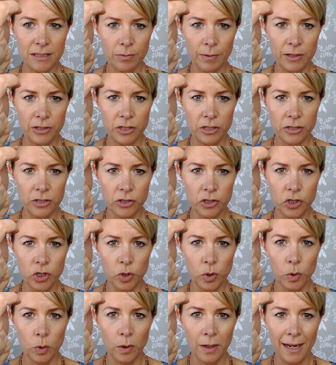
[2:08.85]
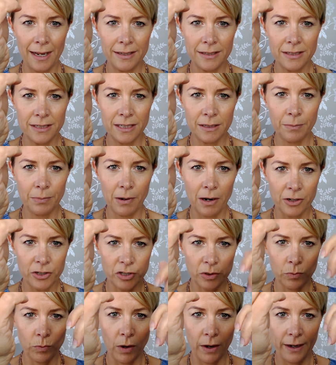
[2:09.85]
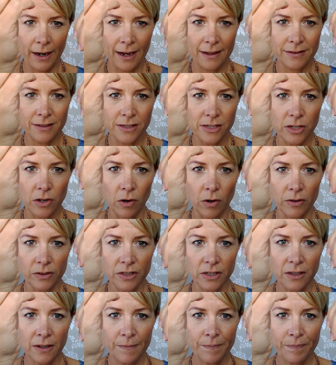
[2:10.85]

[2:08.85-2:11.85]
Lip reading: which is a dual-ended brush, and one end's got